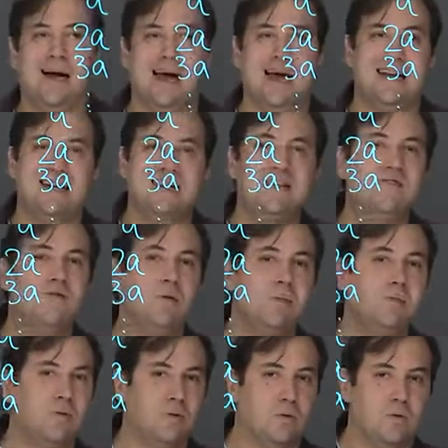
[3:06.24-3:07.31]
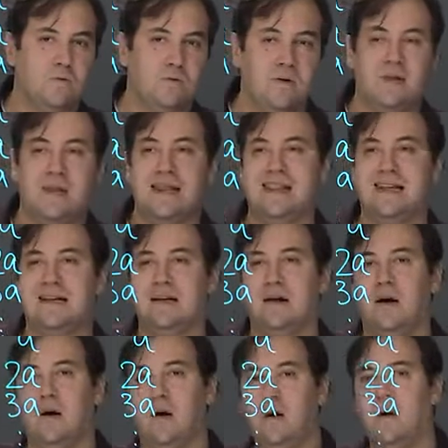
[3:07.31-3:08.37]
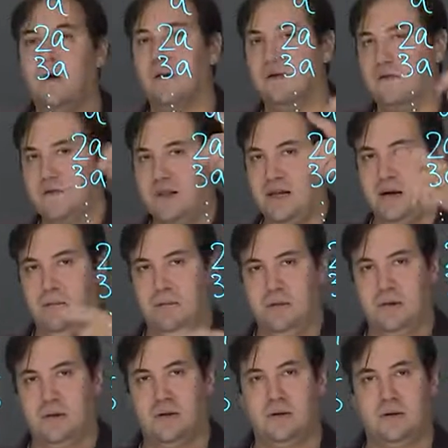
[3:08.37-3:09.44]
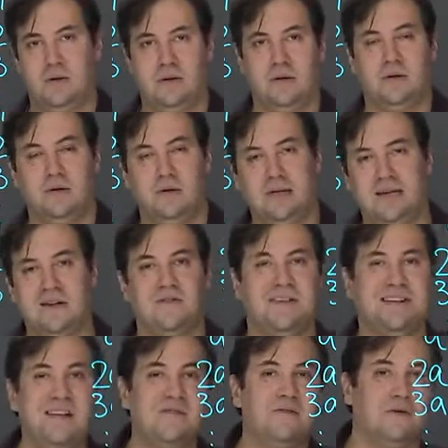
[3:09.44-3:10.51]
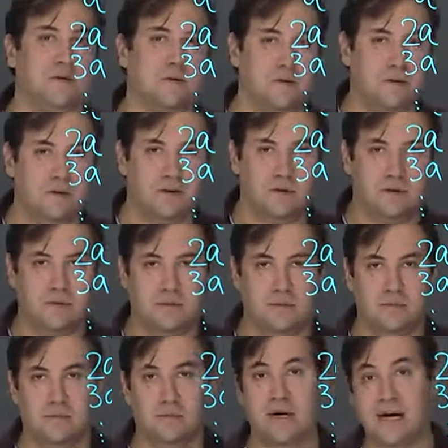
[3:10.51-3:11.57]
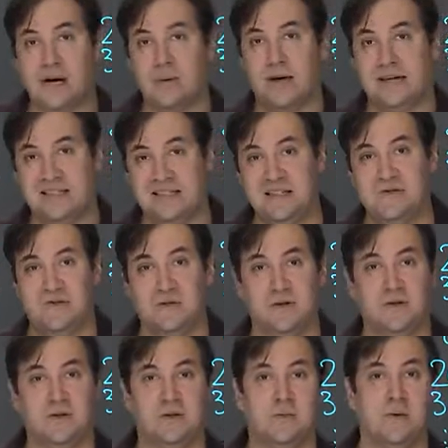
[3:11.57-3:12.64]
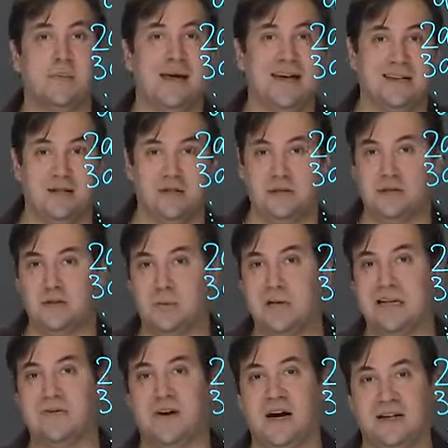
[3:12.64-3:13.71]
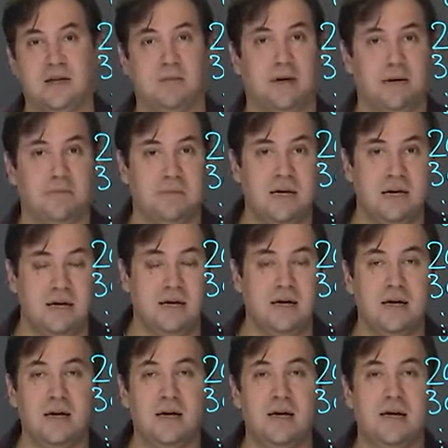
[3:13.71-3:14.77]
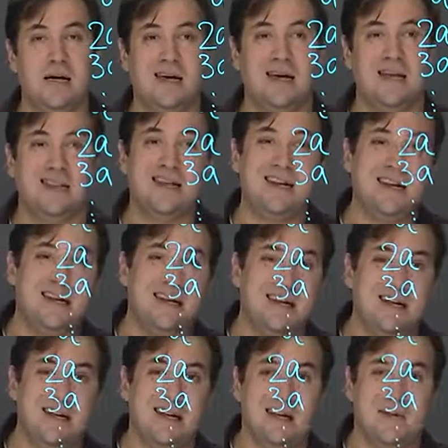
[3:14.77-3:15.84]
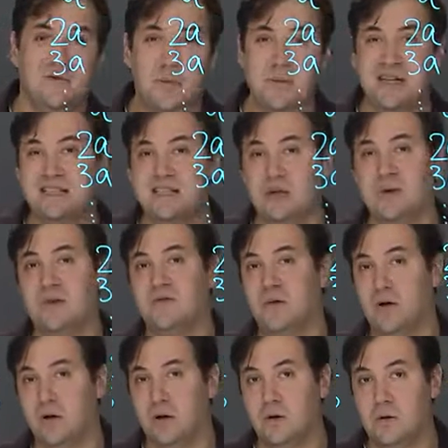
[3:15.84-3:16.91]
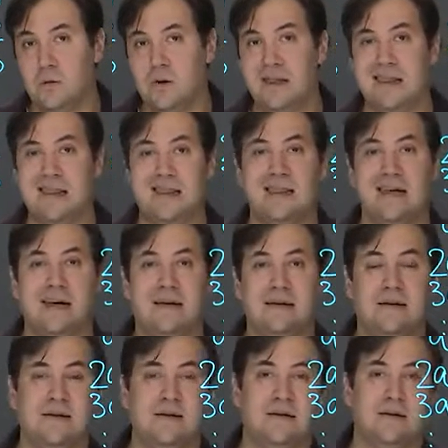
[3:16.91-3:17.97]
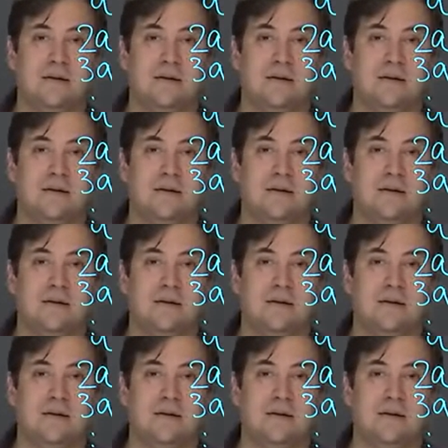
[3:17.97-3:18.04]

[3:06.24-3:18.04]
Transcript: And if we prove that all of them give different, pairwise different remainders when divided by p, then from this it will follow that